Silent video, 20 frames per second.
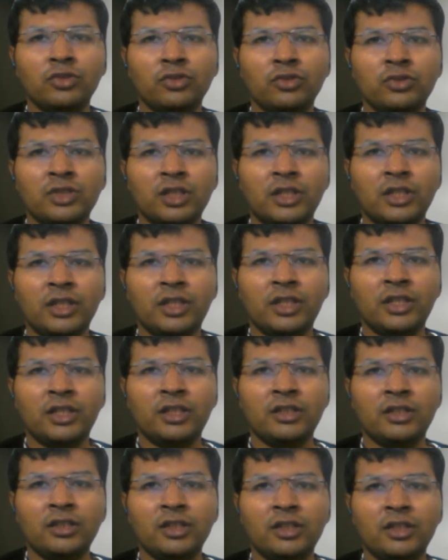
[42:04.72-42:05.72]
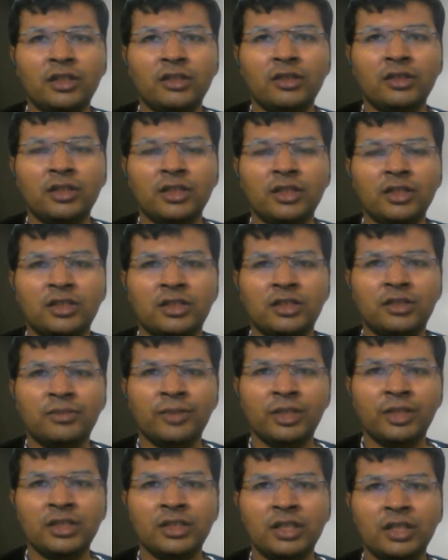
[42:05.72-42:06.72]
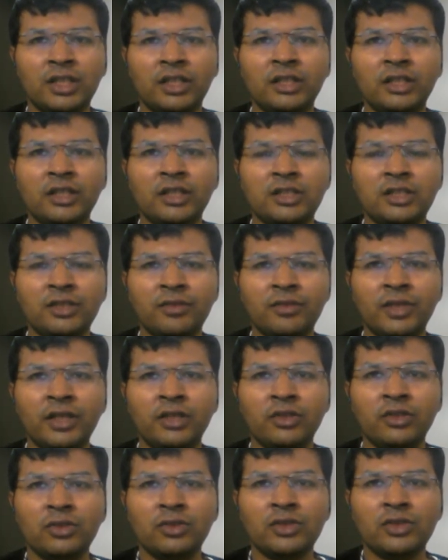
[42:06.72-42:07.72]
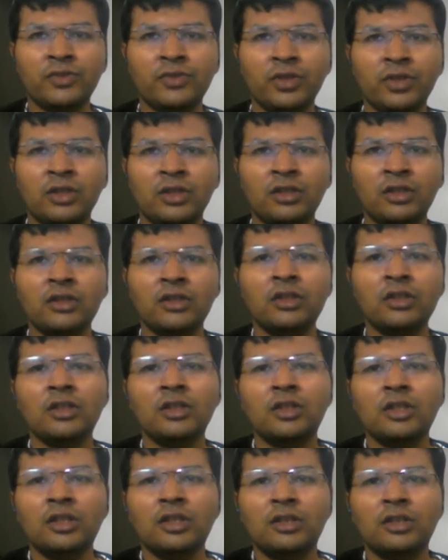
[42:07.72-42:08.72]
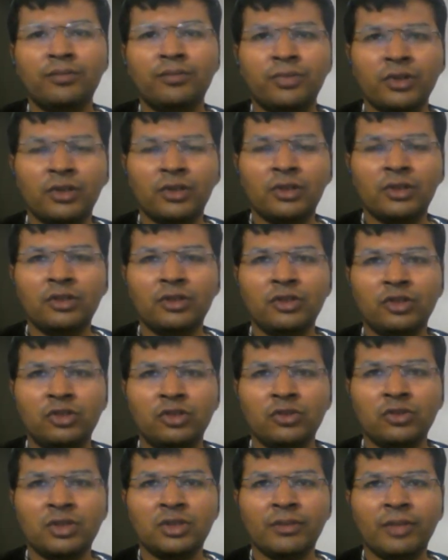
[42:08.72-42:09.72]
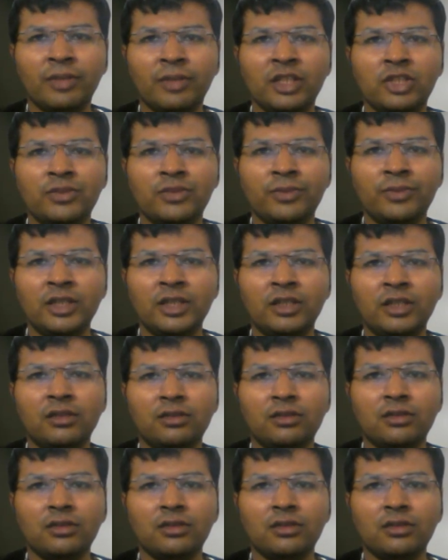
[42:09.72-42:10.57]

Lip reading: user created there. It's basically industry-wide use for user management.